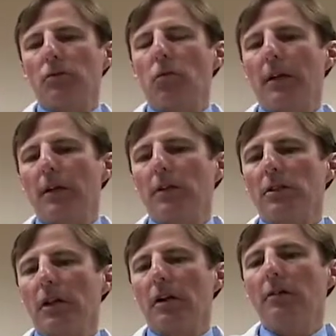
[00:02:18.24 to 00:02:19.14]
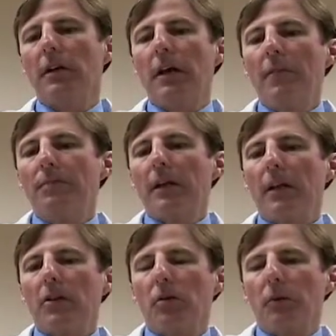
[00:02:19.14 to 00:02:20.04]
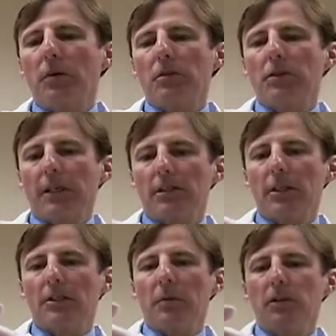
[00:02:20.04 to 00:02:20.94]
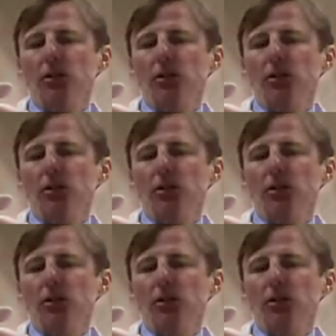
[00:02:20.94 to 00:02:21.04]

Well, you know, first patients are telling me they just couldn't believe that they